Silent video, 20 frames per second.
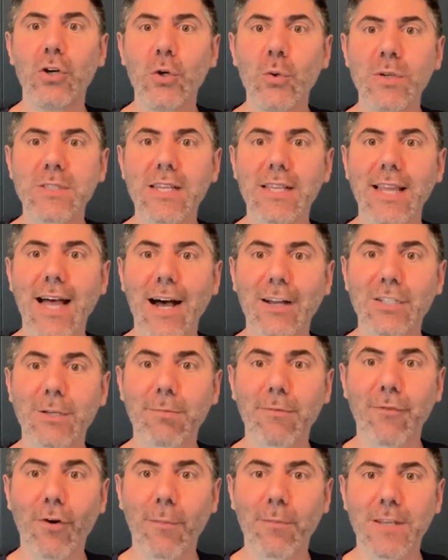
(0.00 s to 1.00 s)
Who is allowed
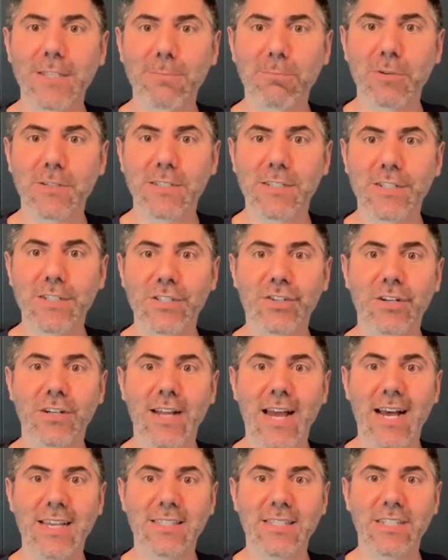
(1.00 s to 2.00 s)
to perform this
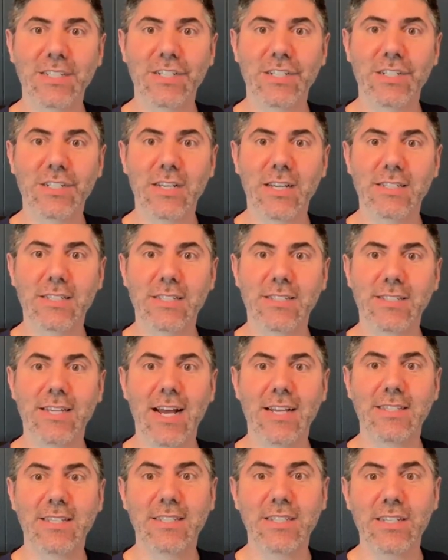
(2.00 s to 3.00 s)
procedure? An
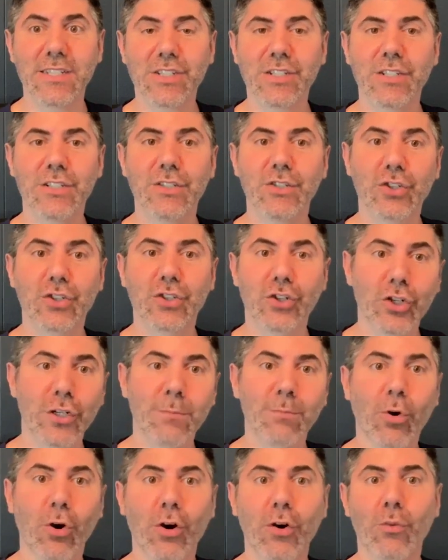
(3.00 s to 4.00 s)
esthetician,
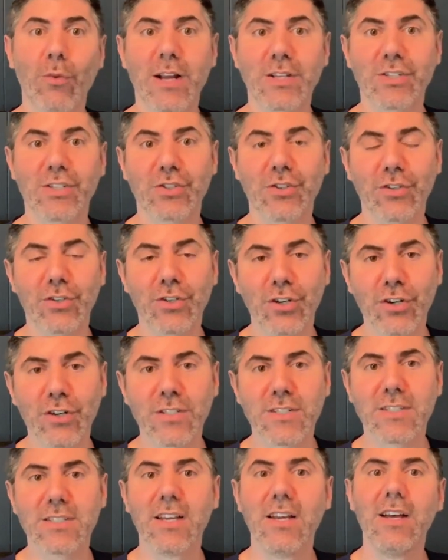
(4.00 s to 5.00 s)
derm, or a registered
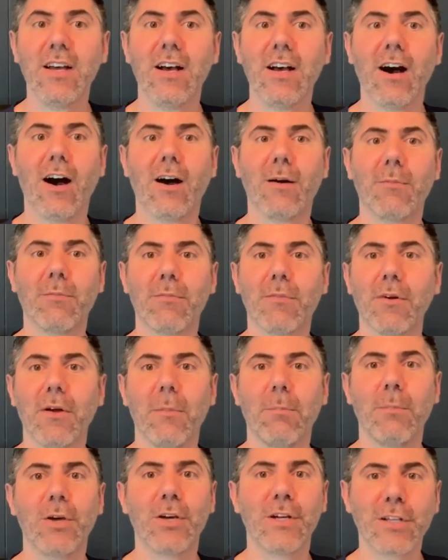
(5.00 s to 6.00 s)
nurse? $1
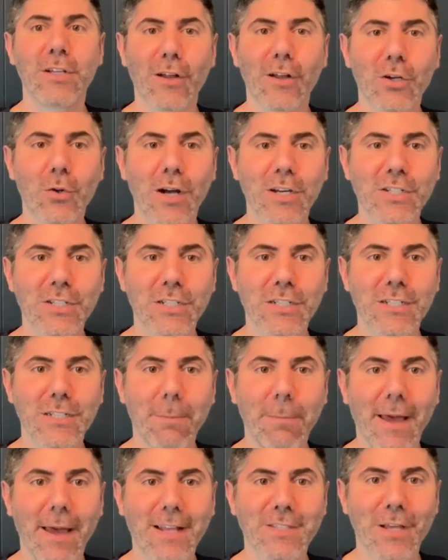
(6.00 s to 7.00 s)
million question,
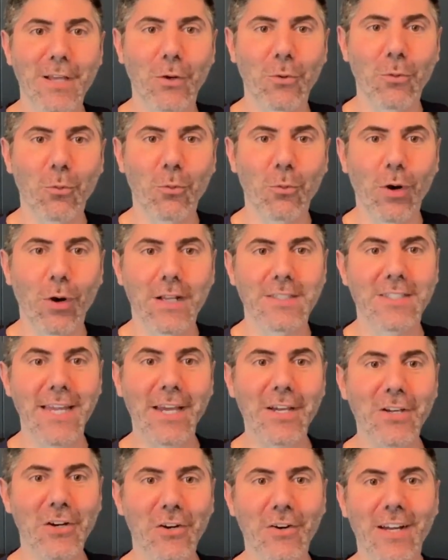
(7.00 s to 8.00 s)
depends on what
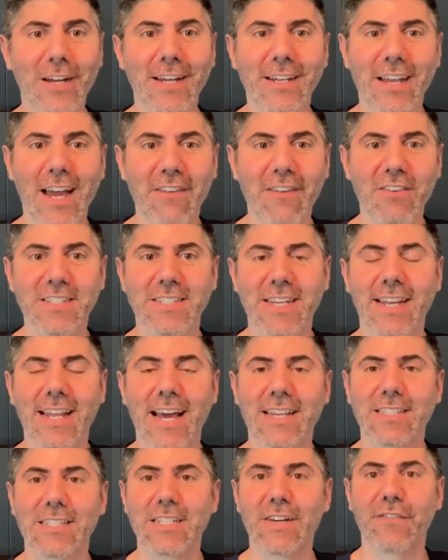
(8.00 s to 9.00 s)
state you're in. Every state
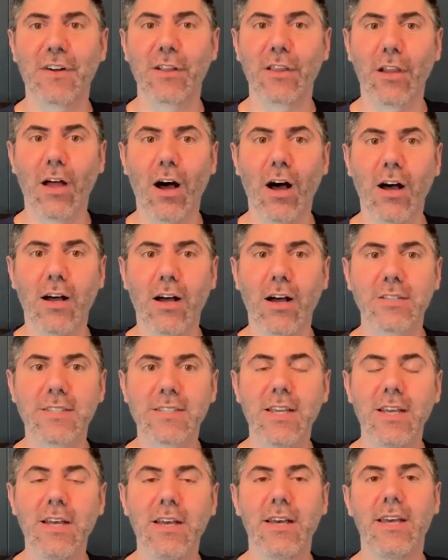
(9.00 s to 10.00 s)
has different
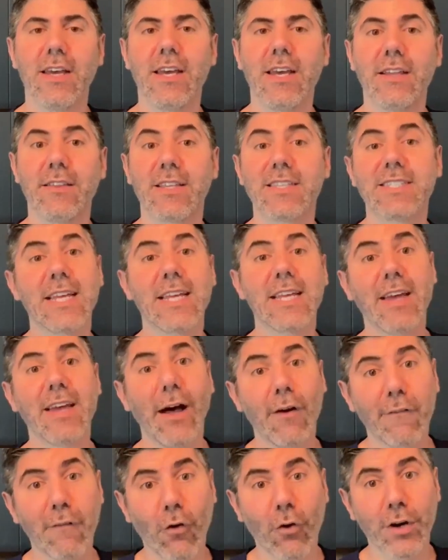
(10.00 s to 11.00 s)
laws. In the state of
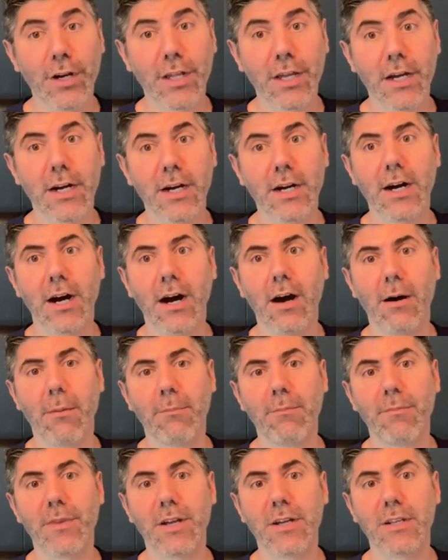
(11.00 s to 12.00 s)
California,
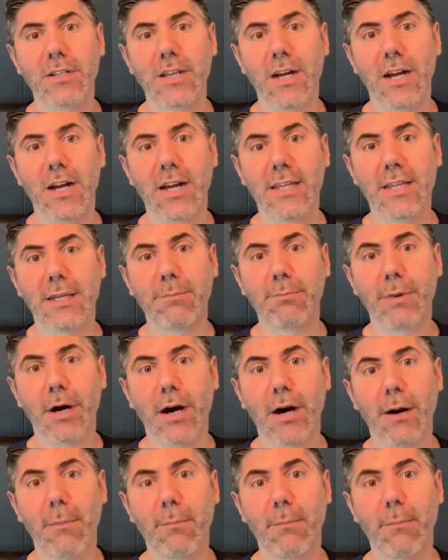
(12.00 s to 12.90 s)
any